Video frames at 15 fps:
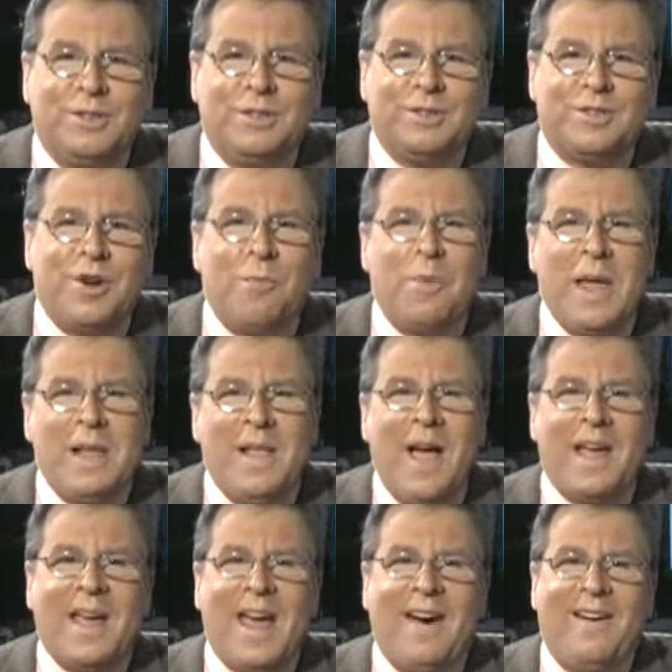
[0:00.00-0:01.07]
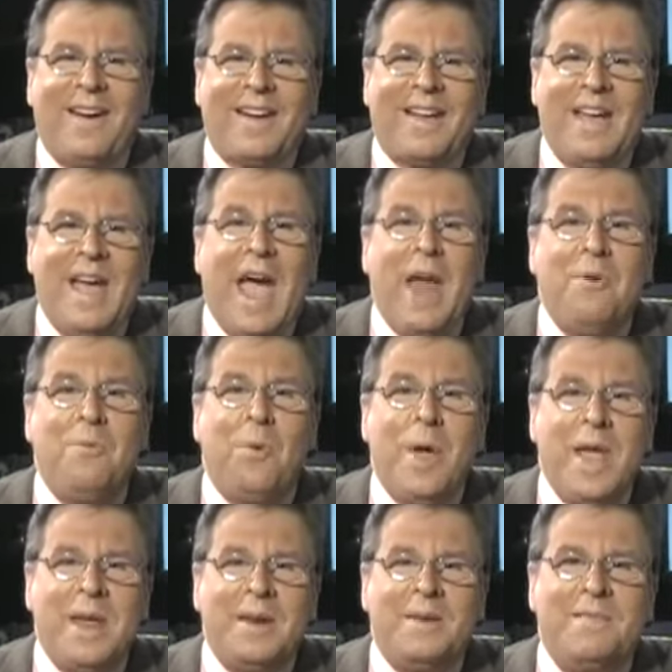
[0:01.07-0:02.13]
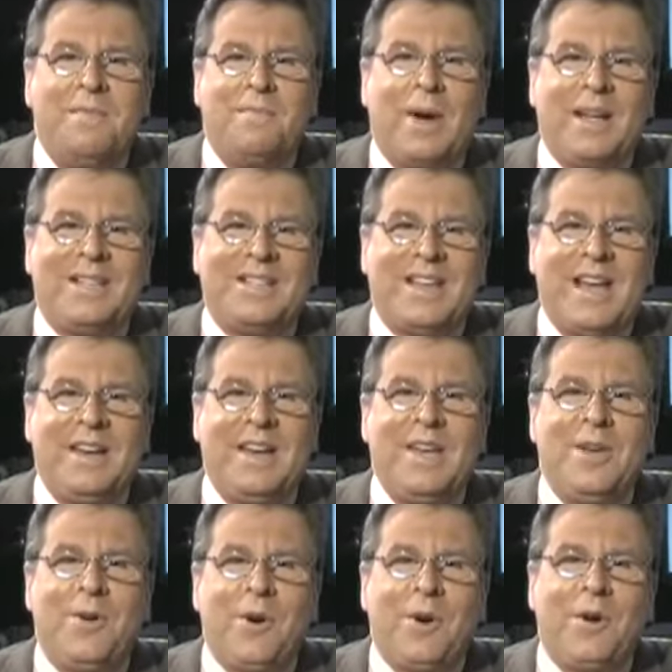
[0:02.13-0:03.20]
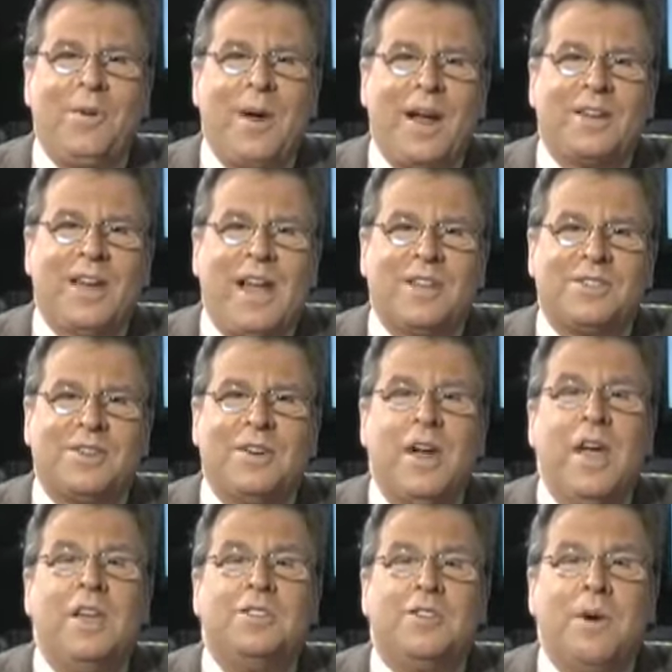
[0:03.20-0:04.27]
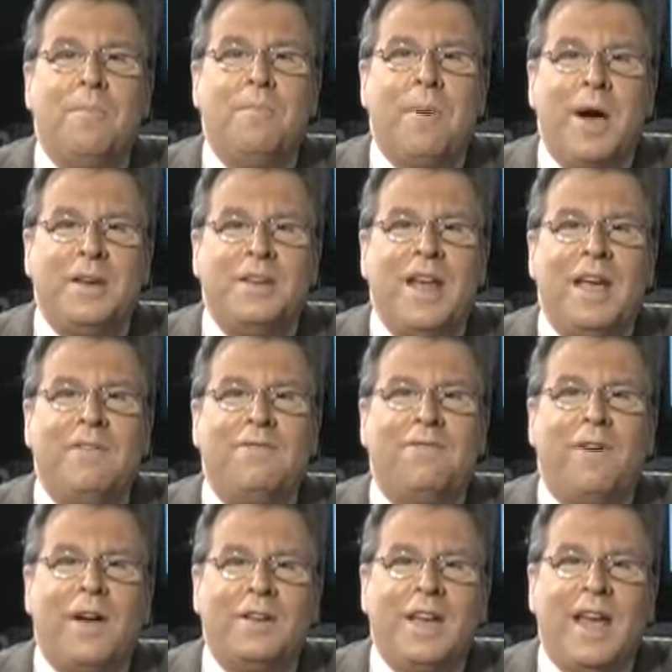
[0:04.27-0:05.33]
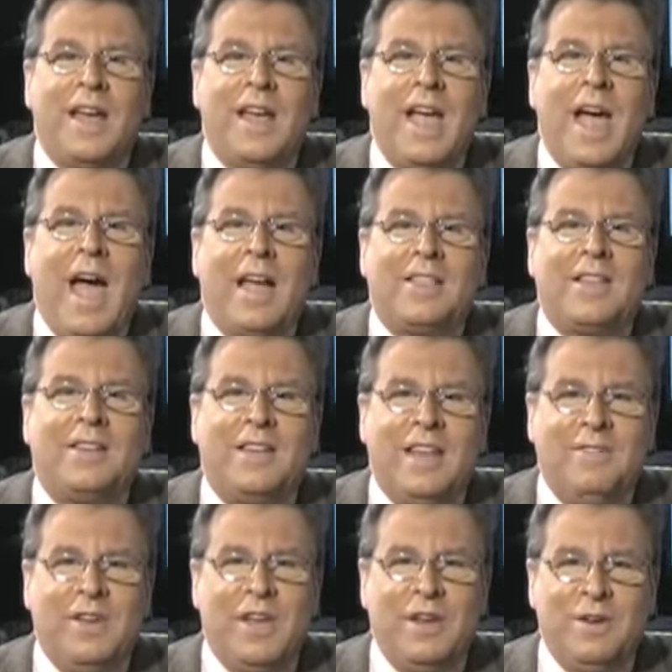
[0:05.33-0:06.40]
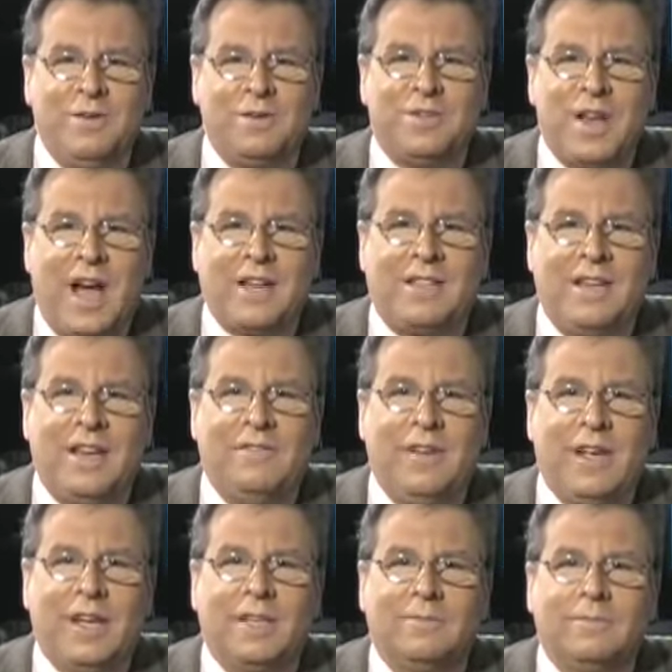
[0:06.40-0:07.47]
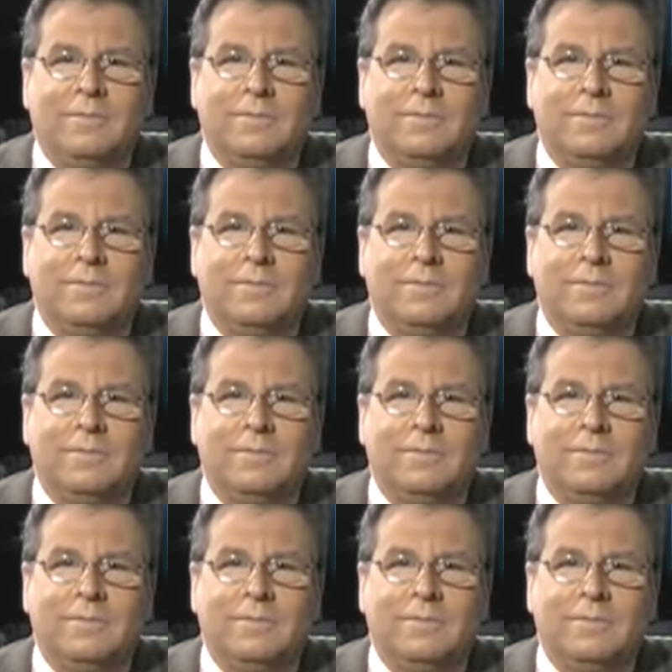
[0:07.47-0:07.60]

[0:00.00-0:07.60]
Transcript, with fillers: So be like Eric and win by sending your correct answer to Monday Funday at thetvnews.tv.